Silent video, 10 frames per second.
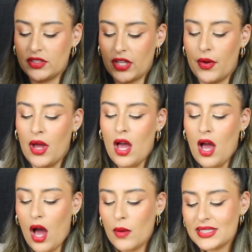So
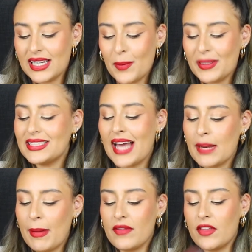I was a little bit
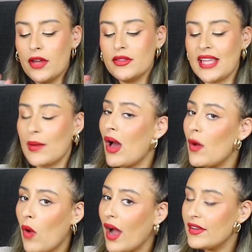sad about those. They
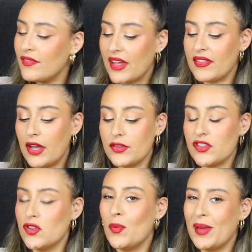were wide fit though,
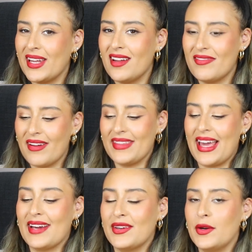just not big enough around the
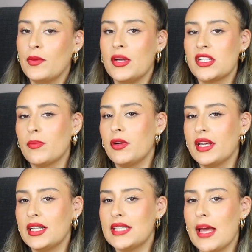ankle, which I'm probably
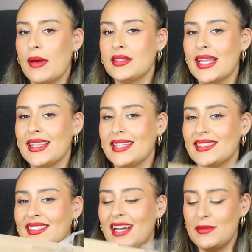gonna say about
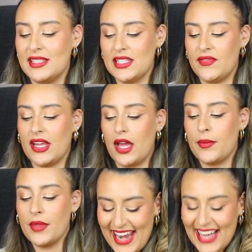10,000 times in this video.
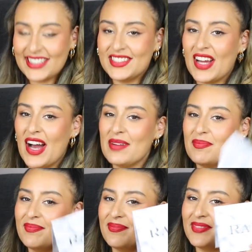Next
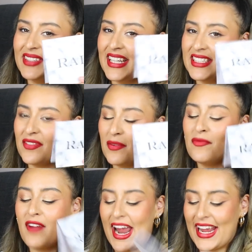up, these are
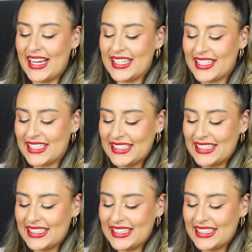from Raid.